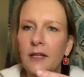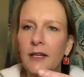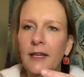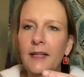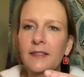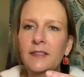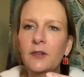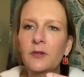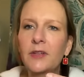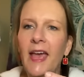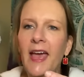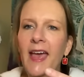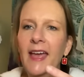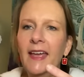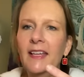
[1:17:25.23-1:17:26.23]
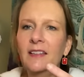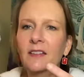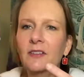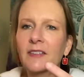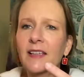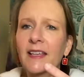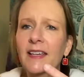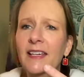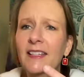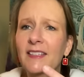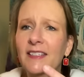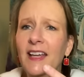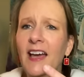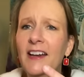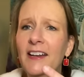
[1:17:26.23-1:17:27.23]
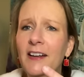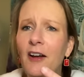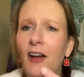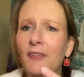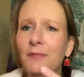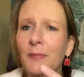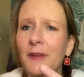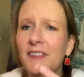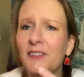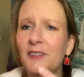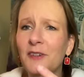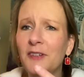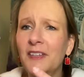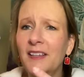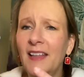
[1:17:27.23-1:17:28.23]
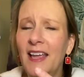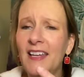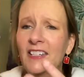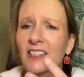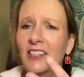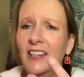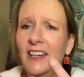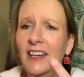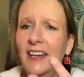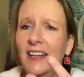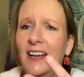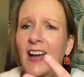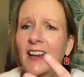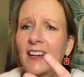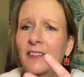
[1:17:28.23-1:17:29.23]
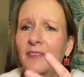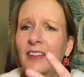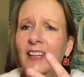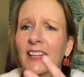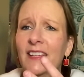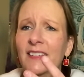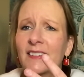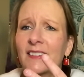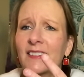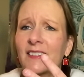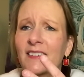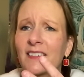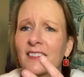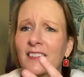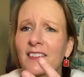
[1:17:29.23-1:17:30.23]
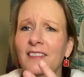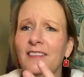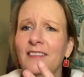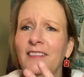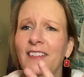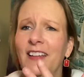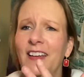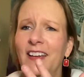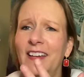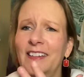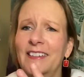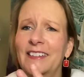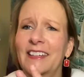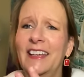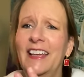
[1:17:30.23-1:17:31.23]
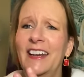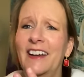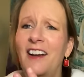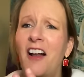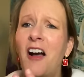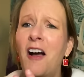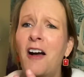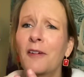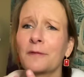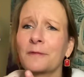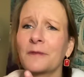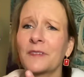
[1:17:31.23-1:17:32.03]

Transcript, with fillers: It's okay. It looks like it's cutting off my circulation, and it kind of is. Get it off.